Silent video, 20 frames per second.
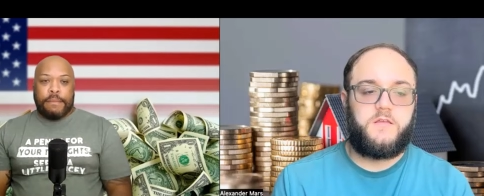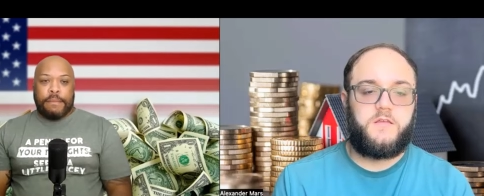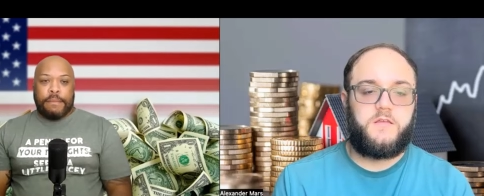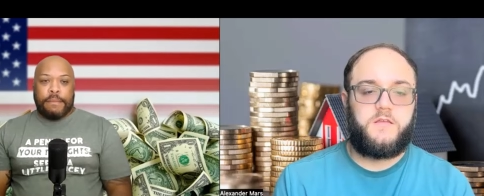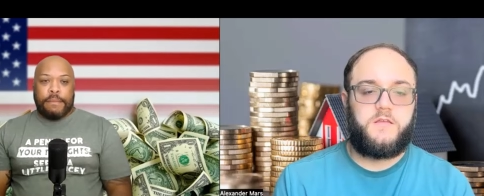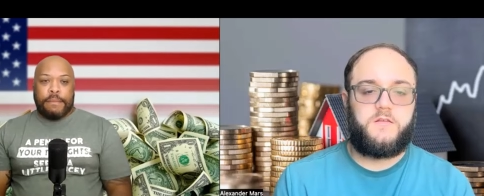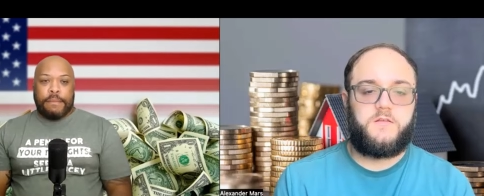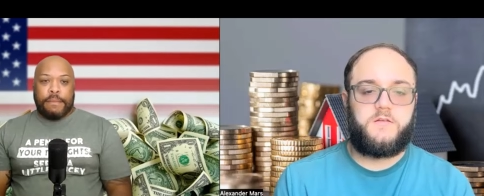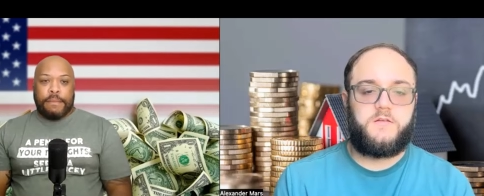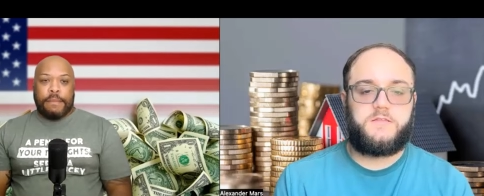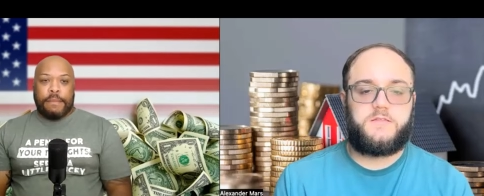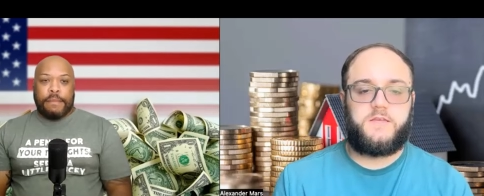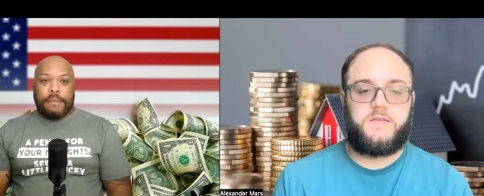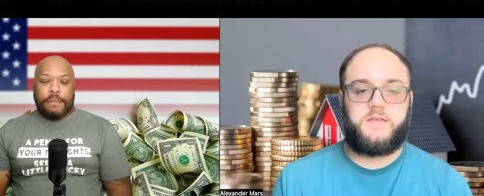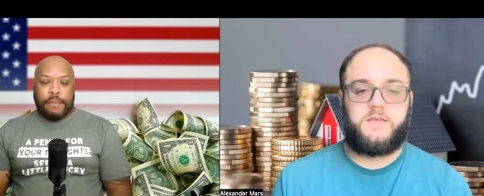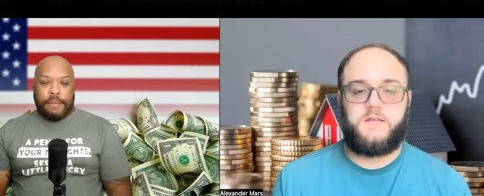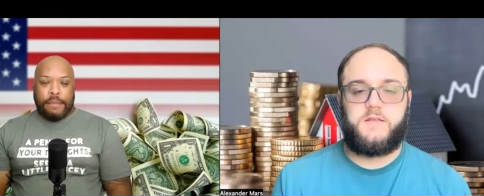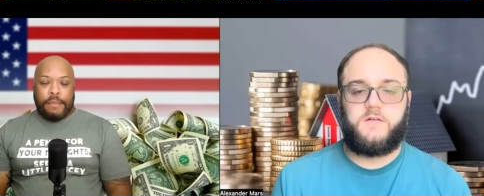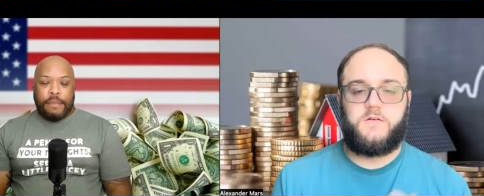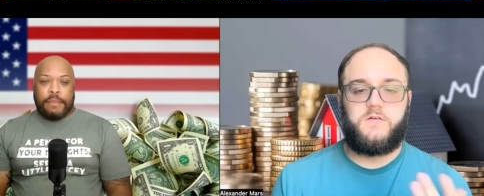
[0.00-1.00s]
Speaker 1: You know, it's
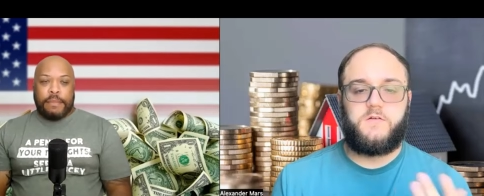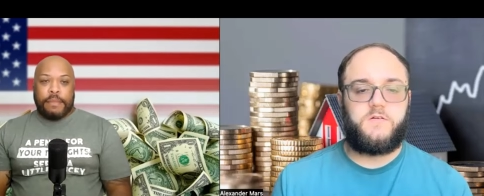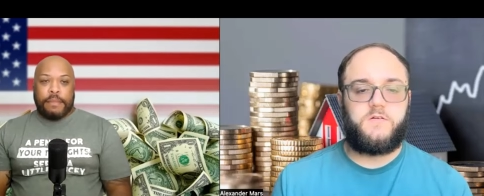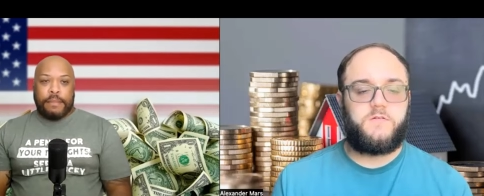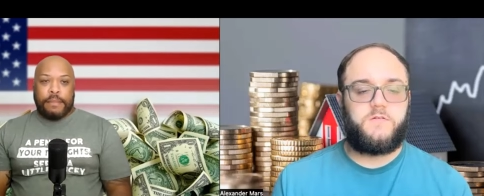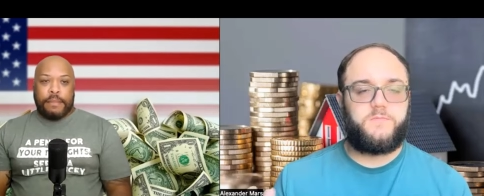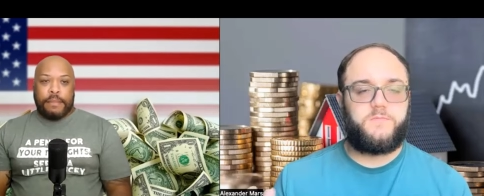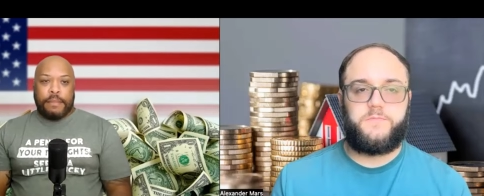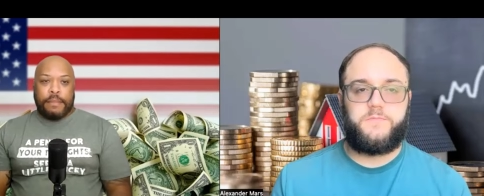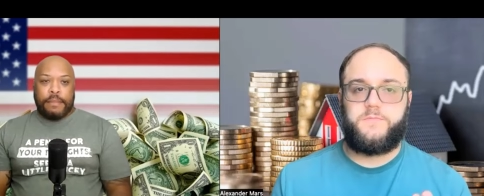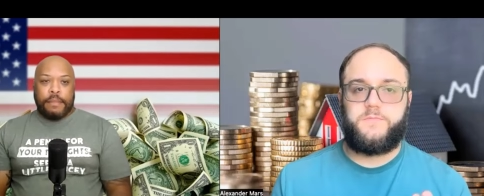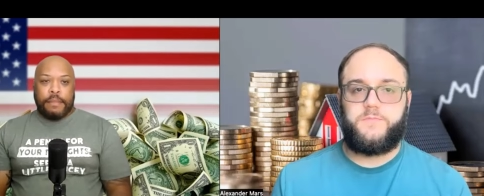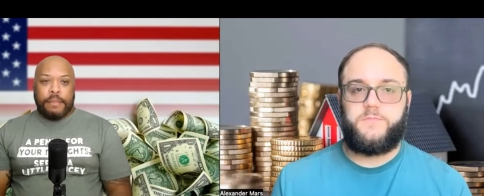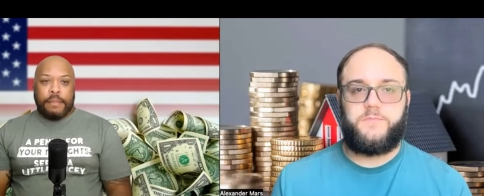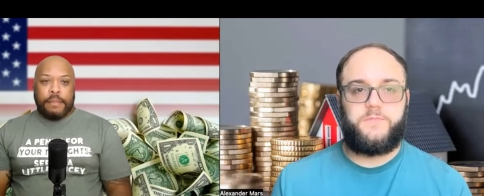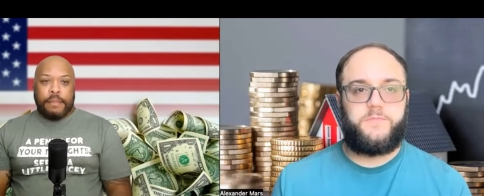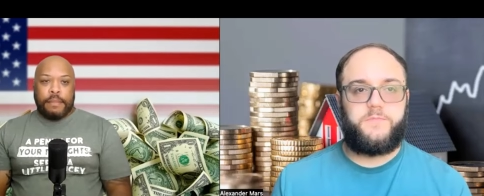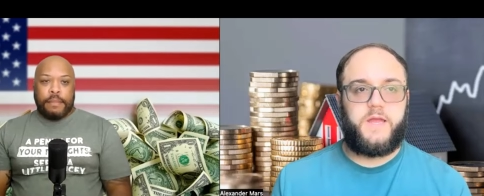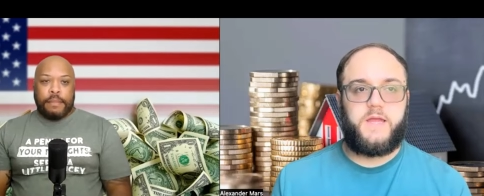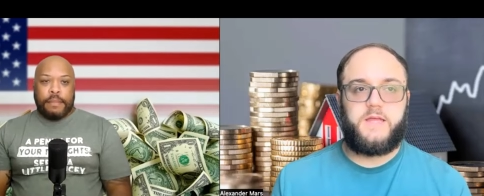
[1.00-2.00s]
like it all
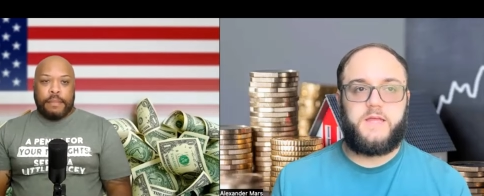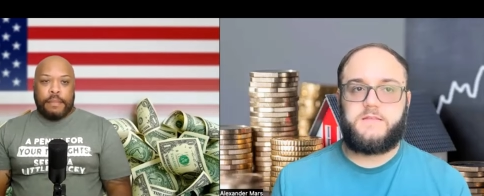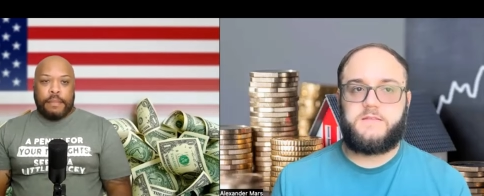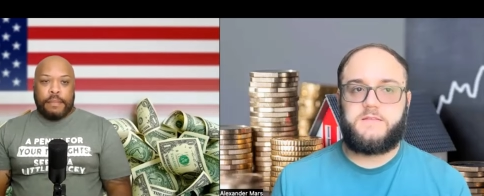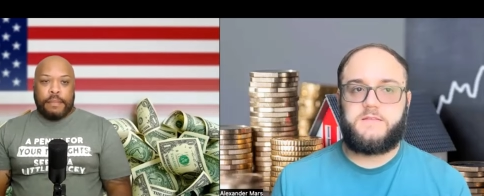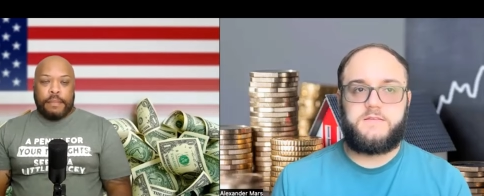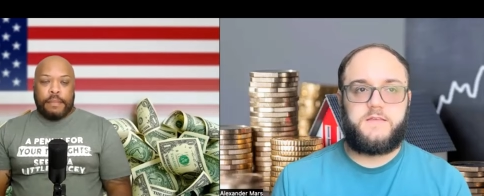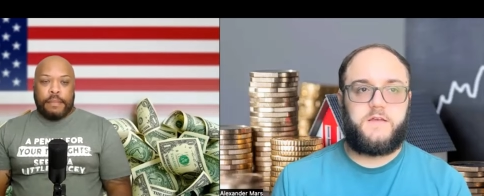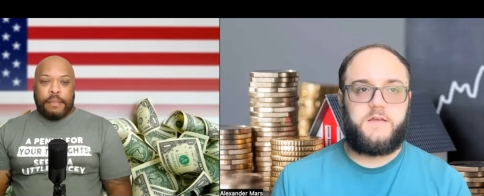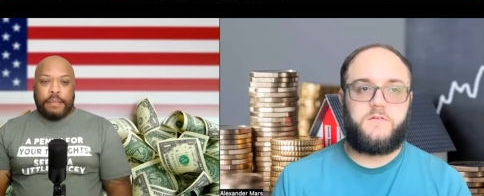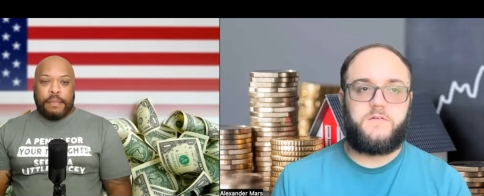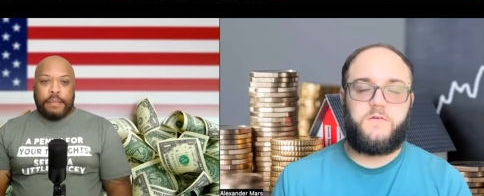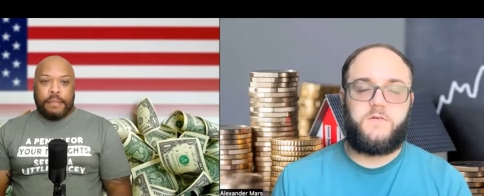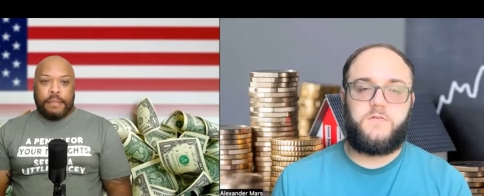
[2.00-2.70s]
balances out.